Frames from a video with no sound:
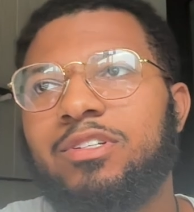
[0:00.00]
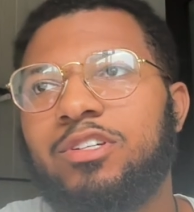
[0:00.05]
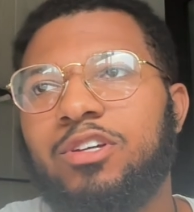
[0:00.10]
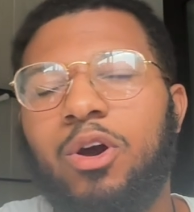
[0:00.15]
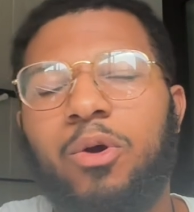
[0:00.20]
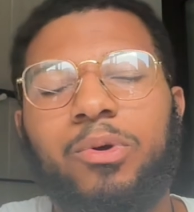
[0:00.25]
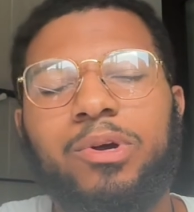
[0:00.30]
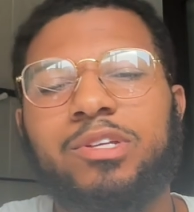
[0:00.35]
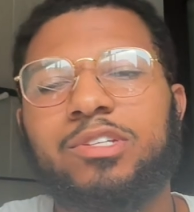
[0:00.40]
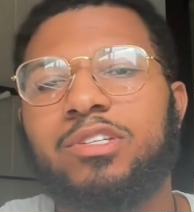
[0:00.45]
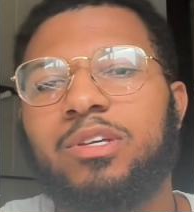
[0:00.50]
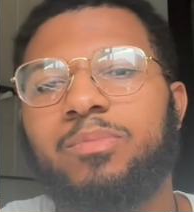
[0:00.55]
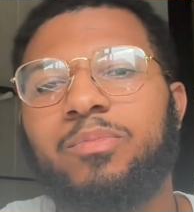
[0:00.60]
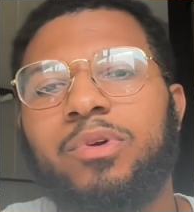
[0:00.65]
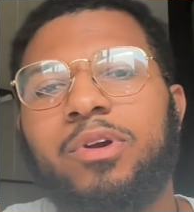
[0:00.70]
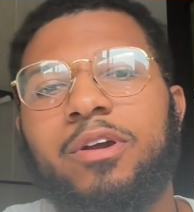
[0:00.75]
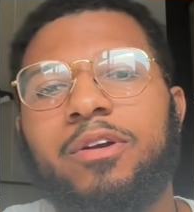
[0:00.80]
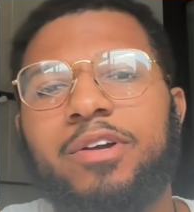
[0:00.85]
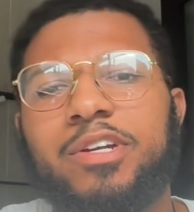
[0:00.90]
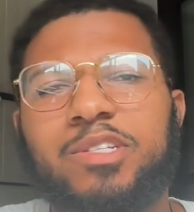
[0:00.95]
going
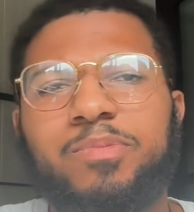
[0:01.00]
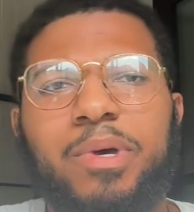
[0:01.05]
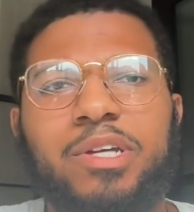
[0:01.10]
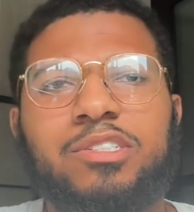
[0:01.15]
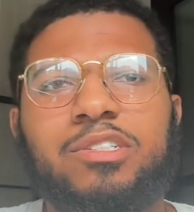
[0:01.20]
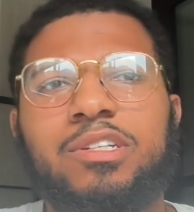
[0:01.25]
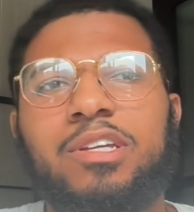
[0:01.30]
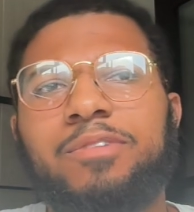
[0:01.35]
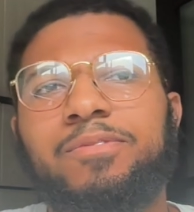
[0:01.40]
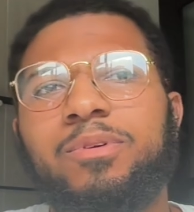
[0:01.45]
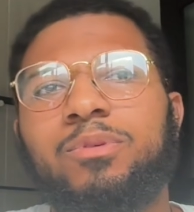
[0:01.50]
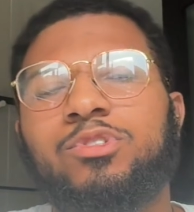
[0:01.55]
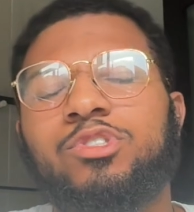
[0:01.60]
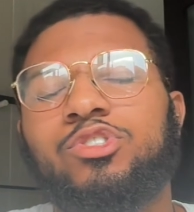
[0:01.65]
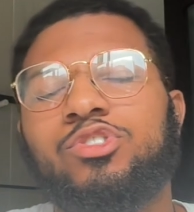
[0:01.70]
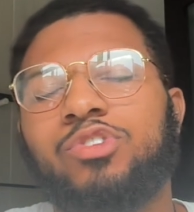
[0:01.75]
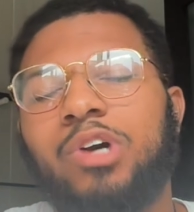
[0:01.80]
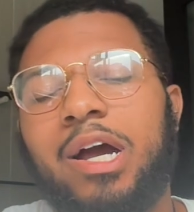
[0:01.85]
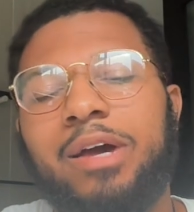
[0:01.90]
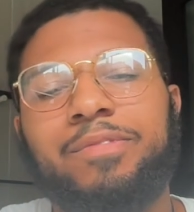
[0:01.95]
somewhere, especially if it was
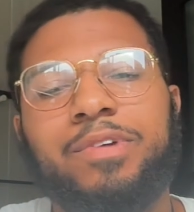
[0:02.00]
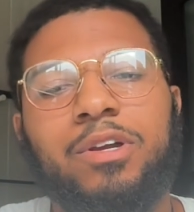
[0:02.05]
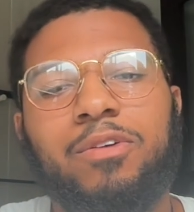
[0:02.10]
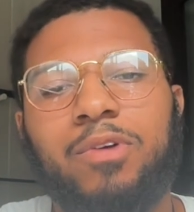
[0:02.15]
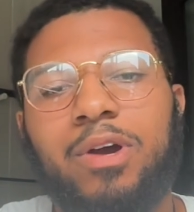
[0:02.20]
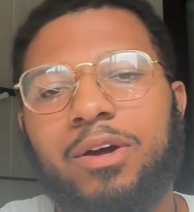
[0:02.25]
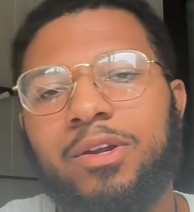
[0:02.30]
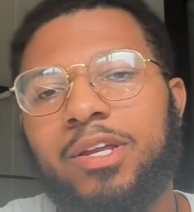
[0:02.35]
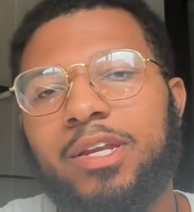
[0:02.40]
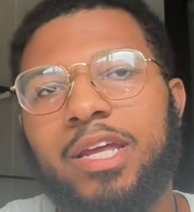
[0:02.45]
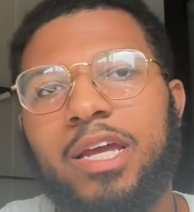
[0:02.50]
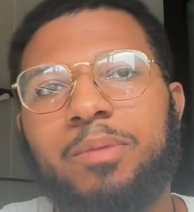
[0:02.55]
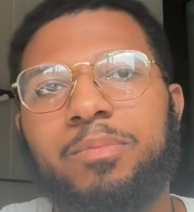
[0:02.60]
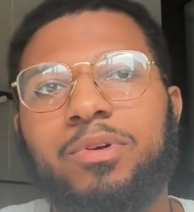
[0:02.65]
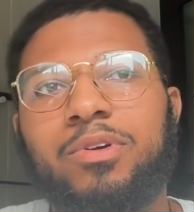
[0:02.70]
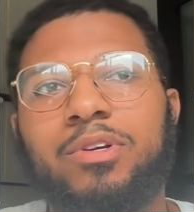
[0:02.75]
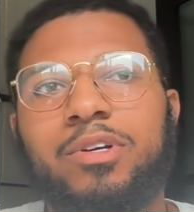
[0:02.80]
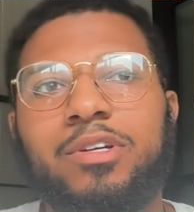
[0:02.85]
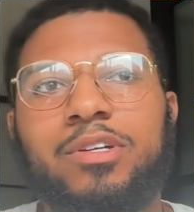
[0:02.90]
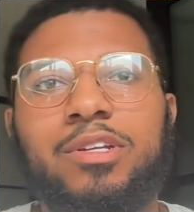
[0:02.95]
driving around a
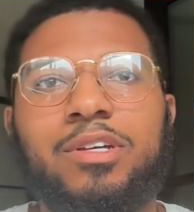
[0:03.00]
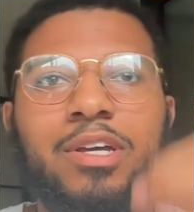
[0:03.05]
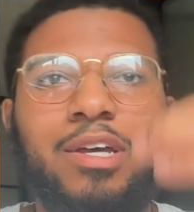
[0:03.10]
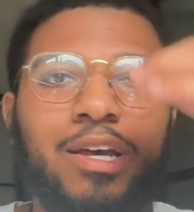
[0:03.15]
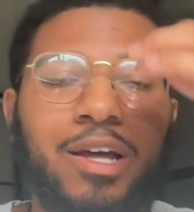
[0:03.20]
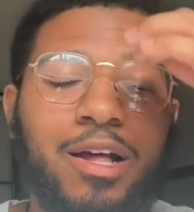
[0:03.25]
neighborhood.